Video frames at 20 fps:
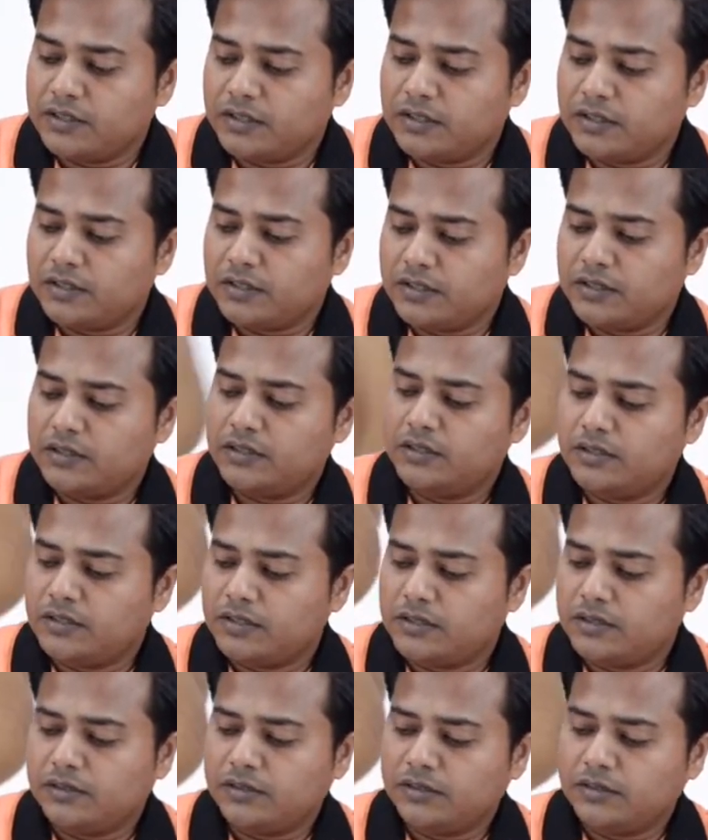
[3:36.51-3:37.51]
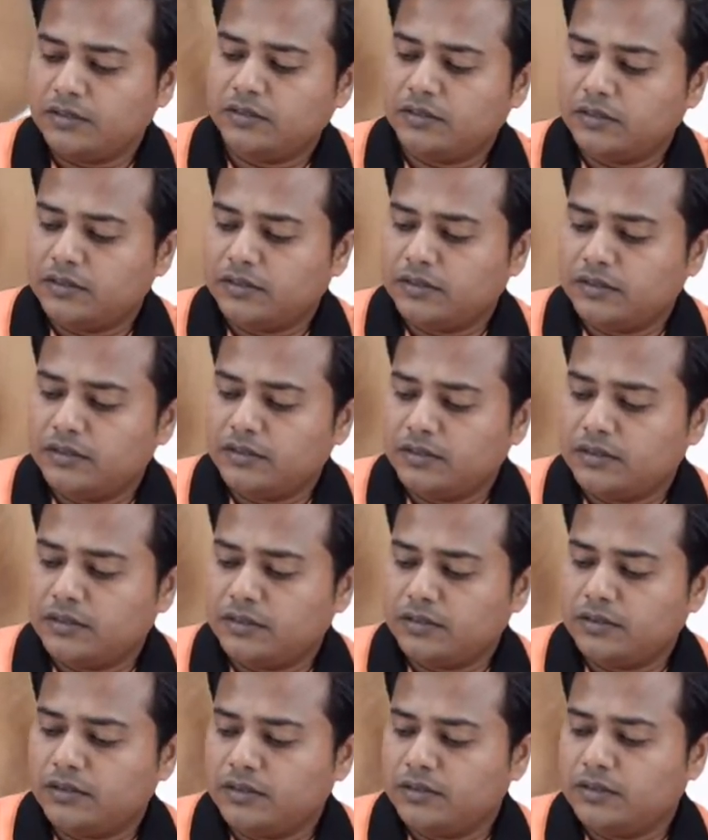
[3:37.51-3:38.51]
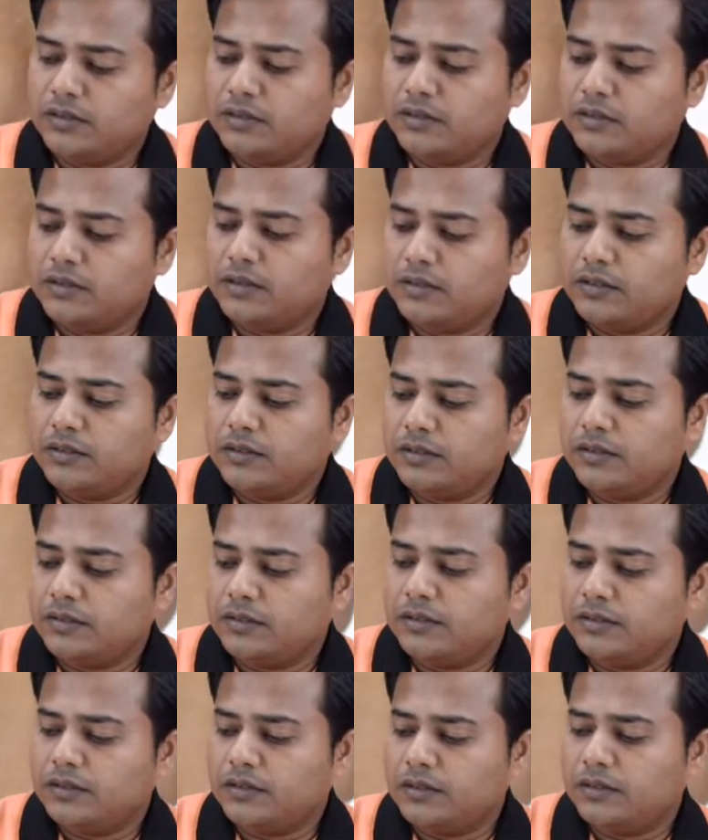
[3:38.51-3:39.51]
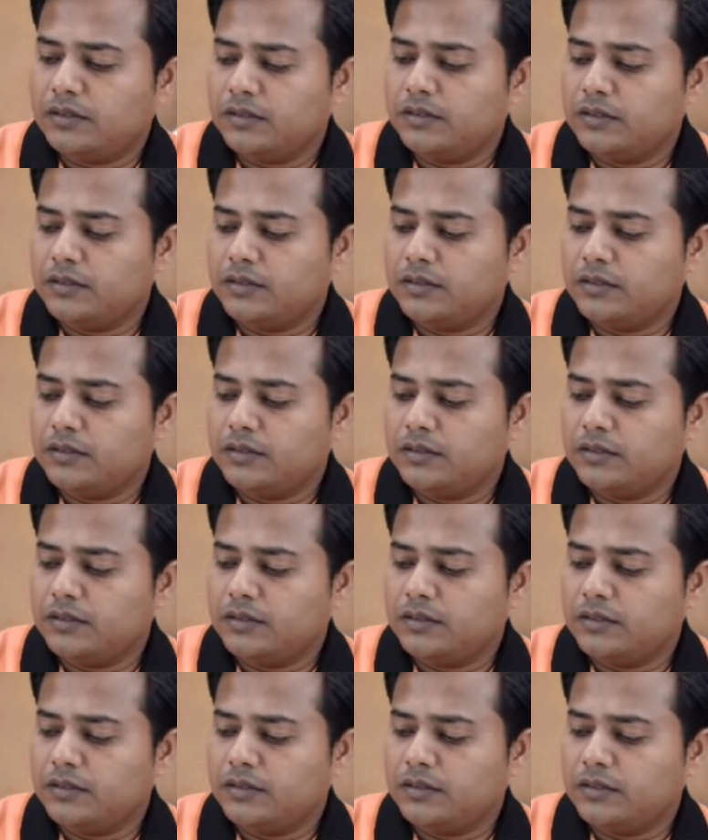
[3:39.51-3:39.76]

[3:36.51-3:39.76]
(silence)